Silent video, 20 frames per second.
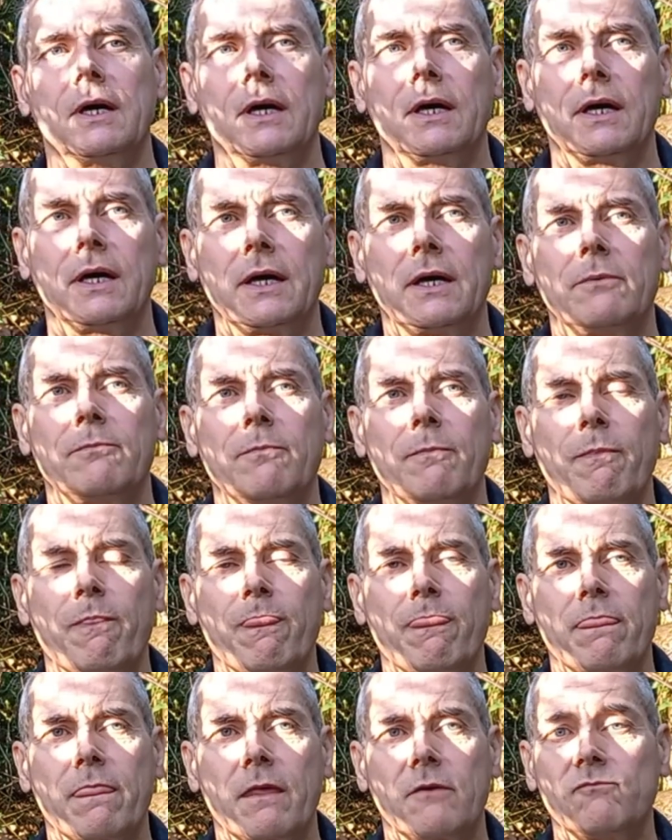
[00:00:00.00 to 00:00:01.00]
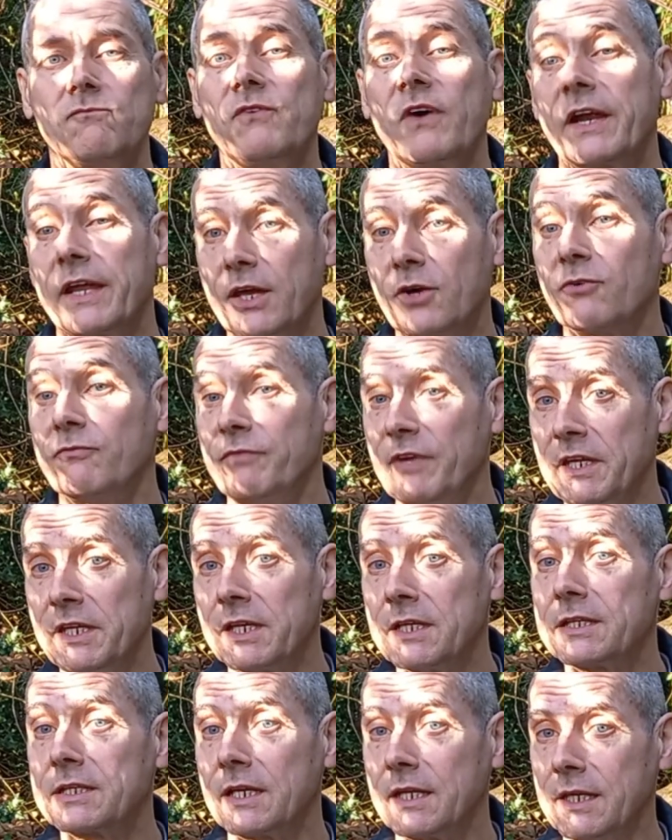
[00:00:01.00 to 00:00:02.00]
very
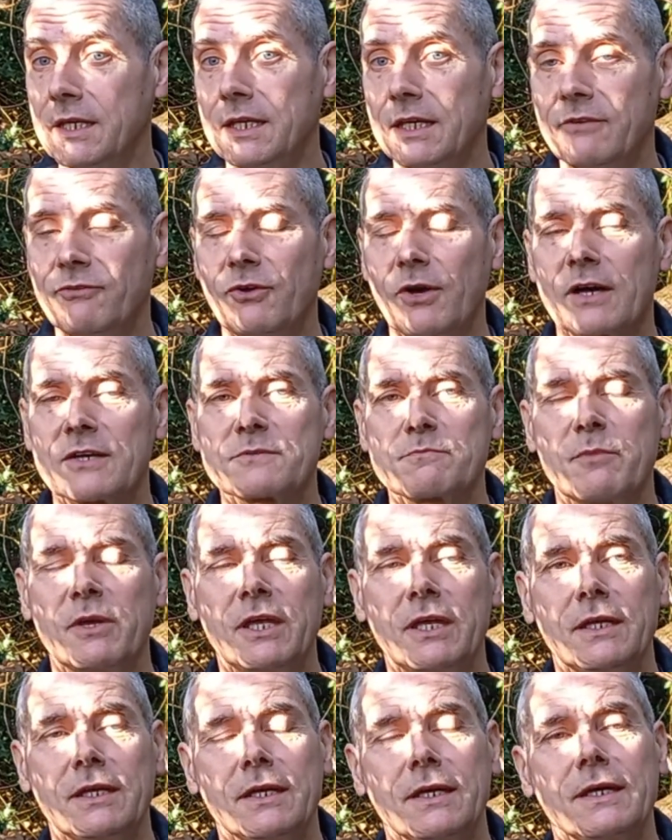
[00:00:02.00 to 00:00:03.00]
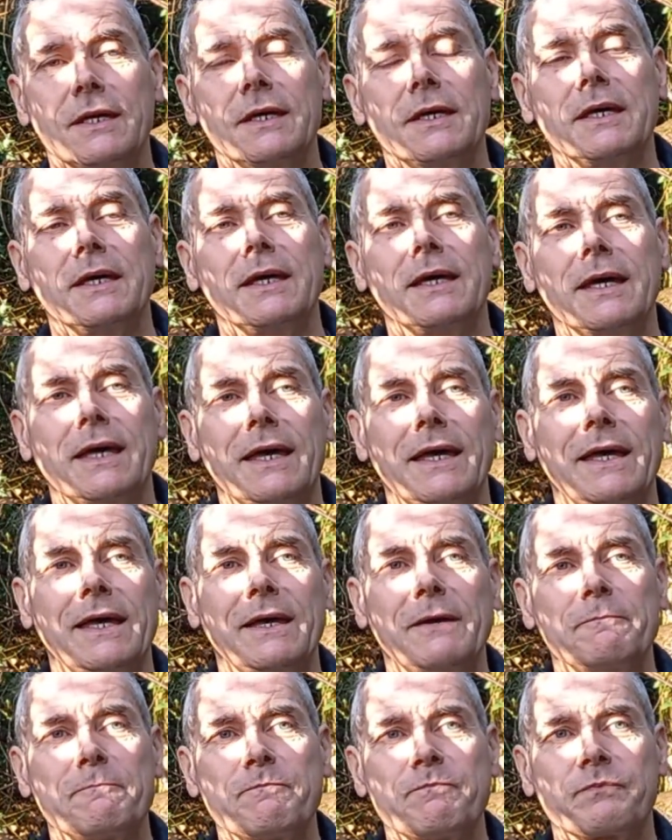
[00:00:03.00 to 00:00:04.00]
conveniently, if you ask me. Uh,